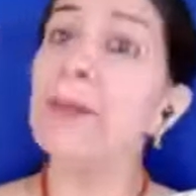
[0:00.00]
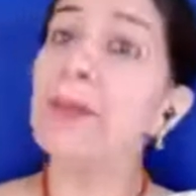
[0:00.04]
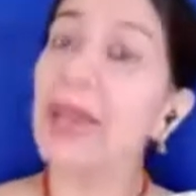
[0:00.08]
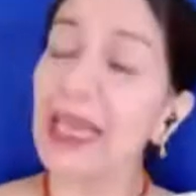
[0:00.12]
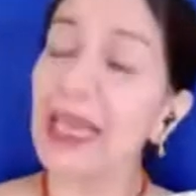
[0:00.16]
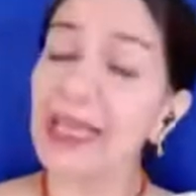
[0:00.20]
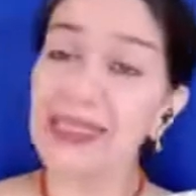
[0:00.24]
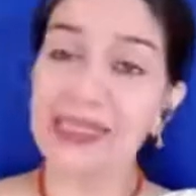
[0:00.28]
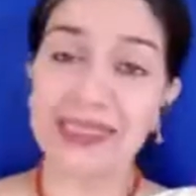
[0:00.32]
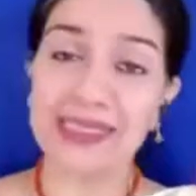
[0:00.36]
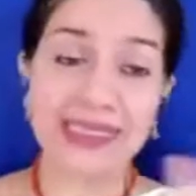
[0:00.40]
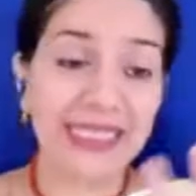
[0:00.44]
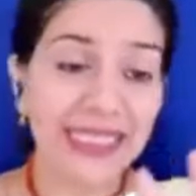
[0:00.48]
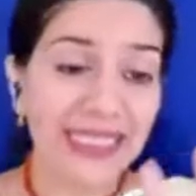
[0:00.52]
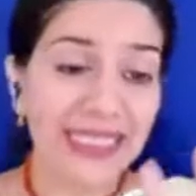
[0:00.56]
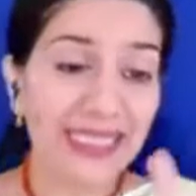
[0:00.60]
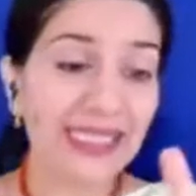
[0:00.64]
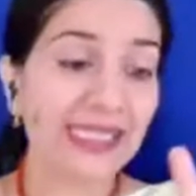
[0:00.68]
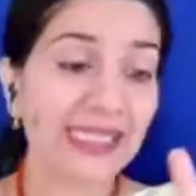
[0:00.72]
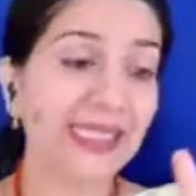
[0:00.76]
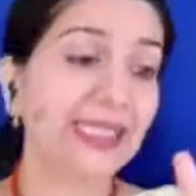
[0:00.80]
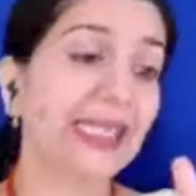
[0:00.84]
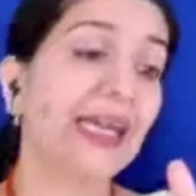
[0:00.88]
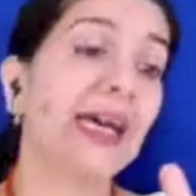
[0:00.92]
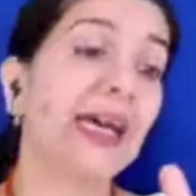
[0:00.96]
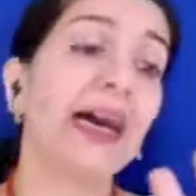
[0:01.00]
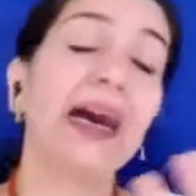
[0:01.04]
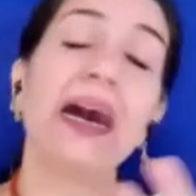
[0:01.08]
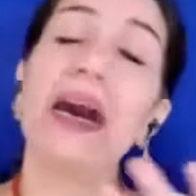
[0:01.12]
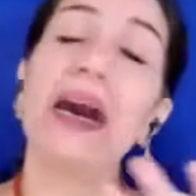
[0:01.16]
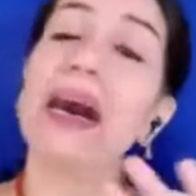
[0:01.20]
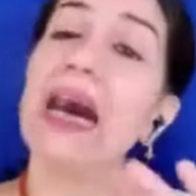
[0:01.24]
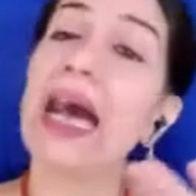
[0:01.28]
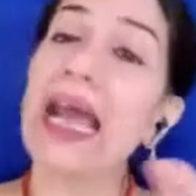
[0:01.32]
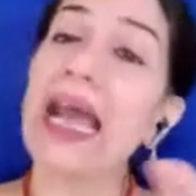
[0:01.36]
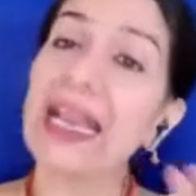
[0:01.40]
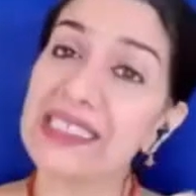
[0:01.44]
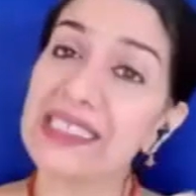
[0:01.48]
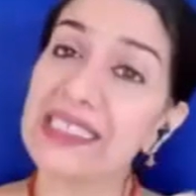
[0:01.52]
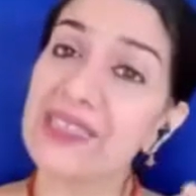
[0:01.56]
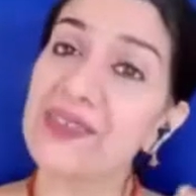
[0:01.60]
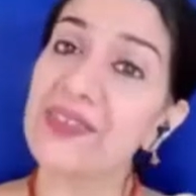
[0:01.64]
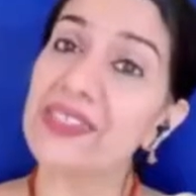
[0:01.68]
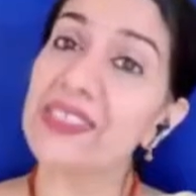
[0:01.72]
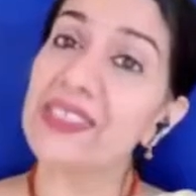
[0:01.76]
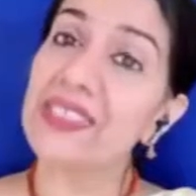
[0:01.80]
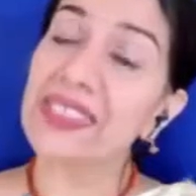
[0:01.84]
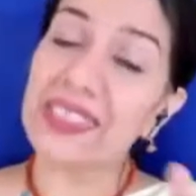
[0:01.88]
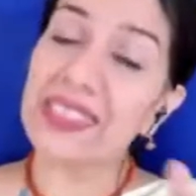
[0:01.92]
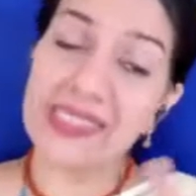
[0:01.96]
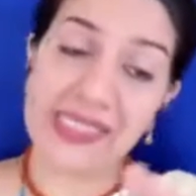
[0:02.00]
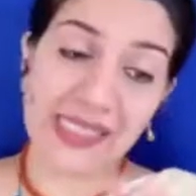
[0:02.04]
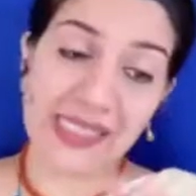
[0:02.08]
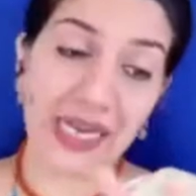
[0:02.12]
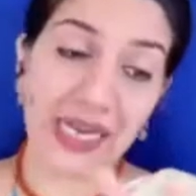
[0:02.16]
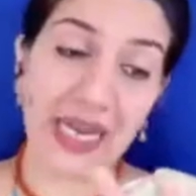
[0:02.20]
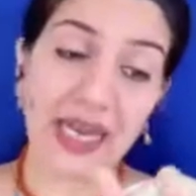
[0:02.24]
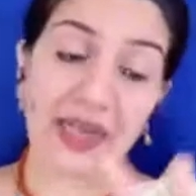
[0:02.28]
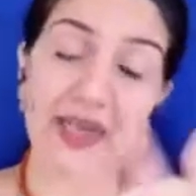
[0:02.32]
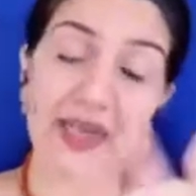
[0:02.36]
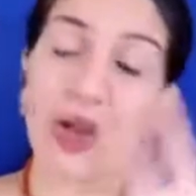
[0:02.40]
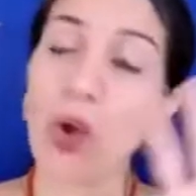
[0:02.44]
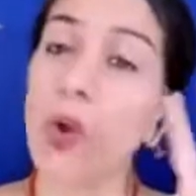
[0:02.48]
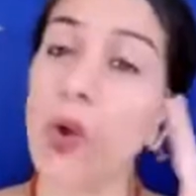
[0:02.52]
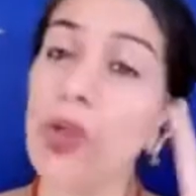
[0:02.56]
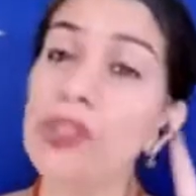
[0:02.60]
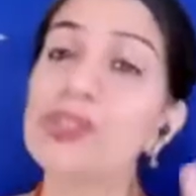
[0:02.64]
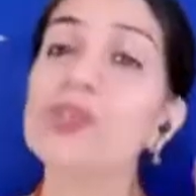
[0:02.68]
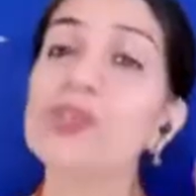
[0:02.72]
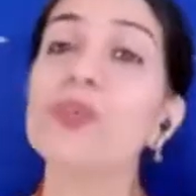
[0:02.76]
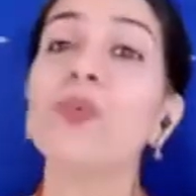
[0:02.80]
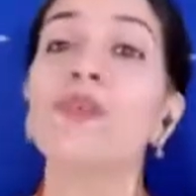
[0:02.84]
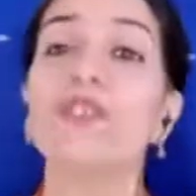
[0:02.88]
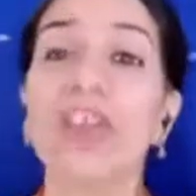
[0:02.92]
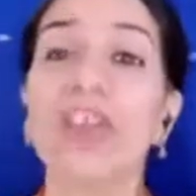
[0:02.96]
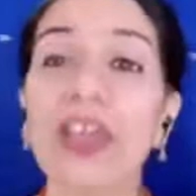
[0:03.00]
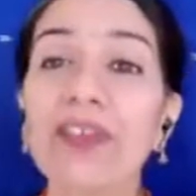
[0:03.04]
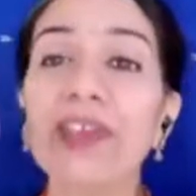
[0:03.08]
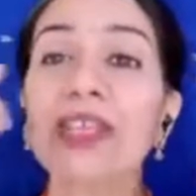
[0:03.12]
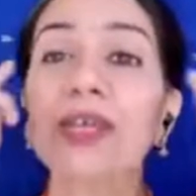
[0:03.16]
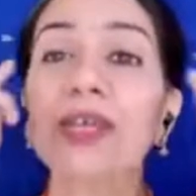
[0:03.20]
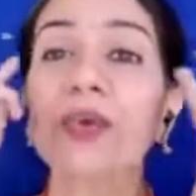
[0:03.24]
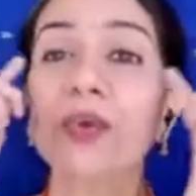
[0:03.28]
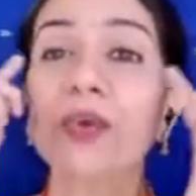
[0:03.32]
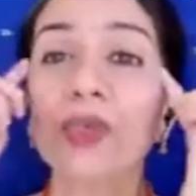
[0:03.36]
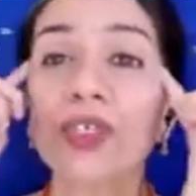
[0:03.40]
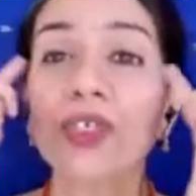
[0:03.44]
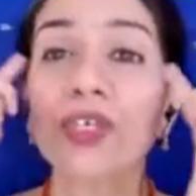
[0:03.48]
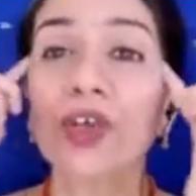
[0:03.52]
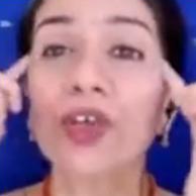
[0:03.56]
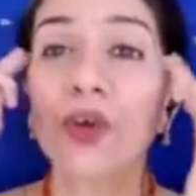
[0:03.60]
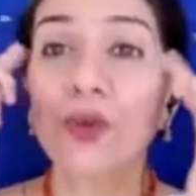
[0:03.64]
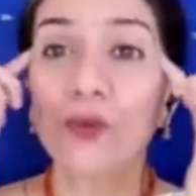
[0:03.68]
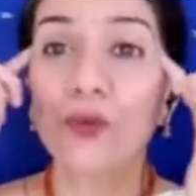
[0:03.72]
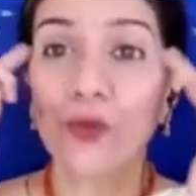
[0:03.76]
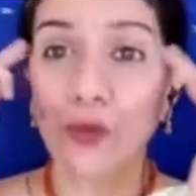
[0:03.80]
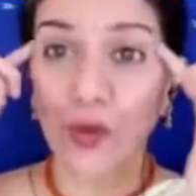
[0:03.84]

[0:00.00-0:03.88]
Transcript: Plus, these activities are also very good